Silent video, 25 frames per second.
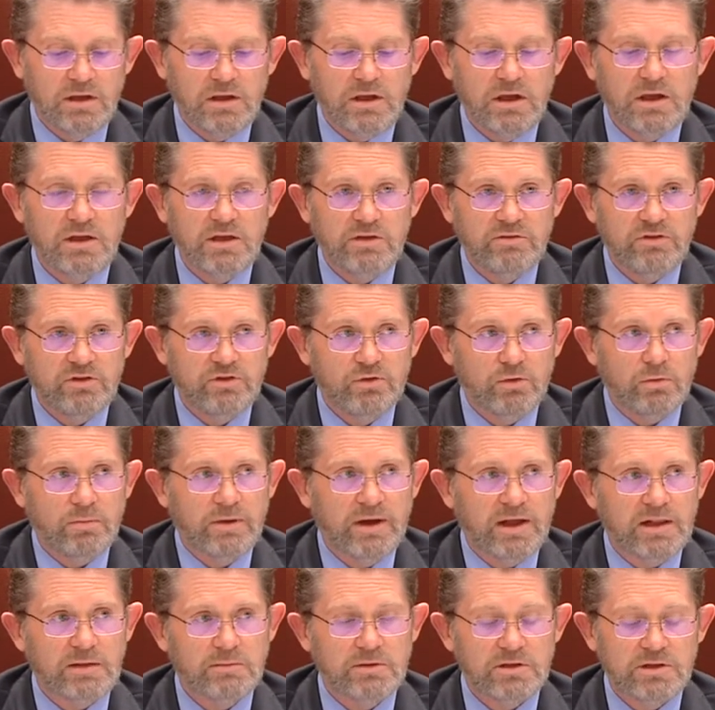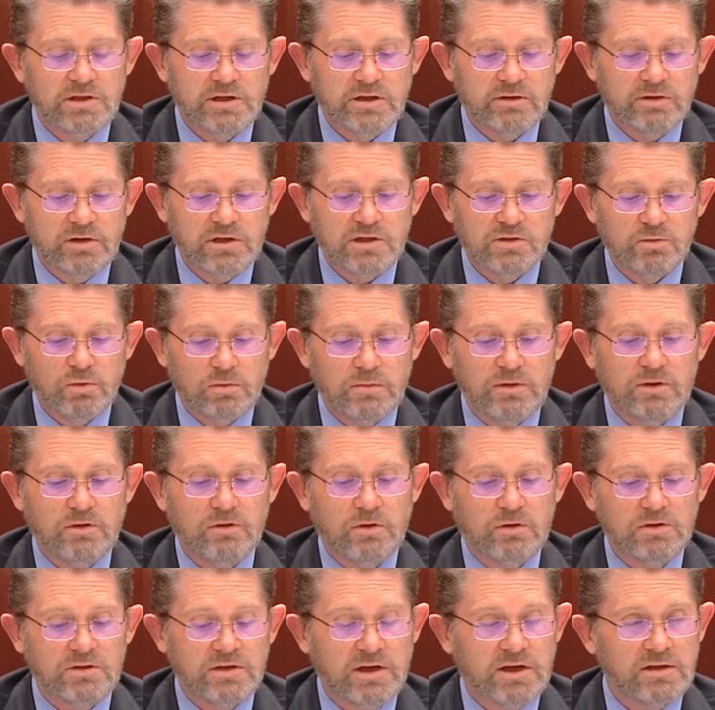Individual parliamentarians would be
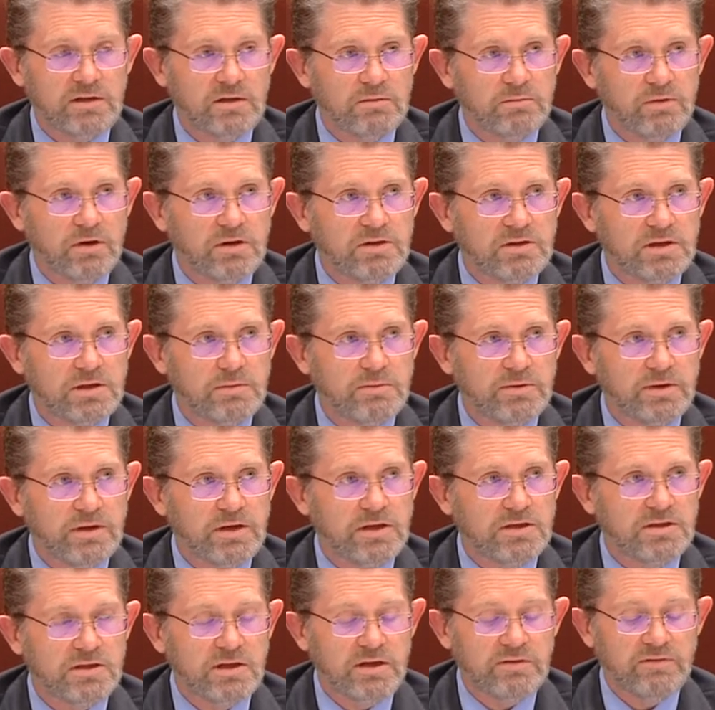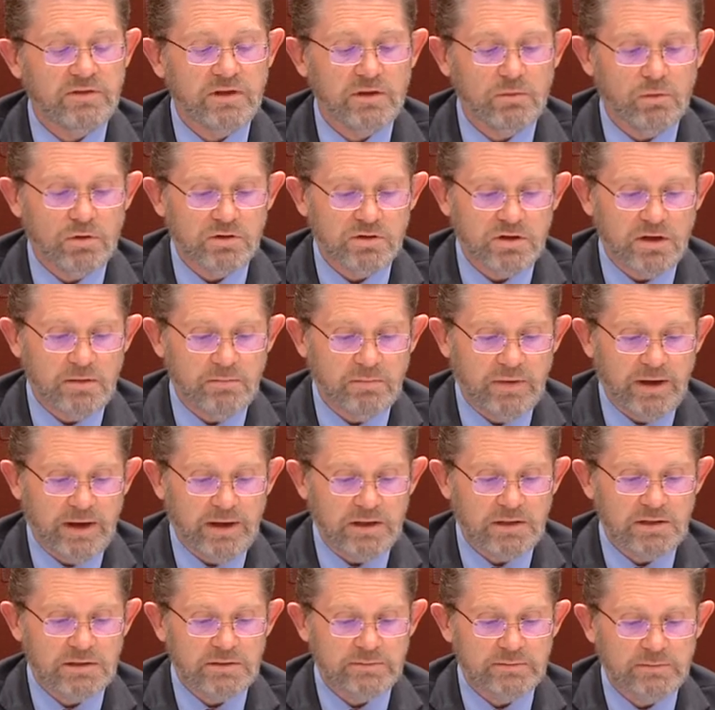contacted by DPS if there was an
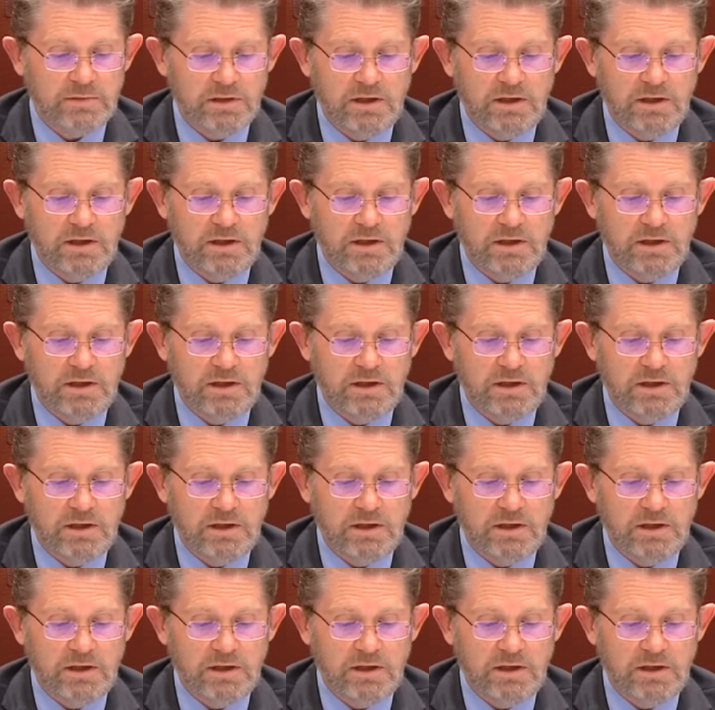impact.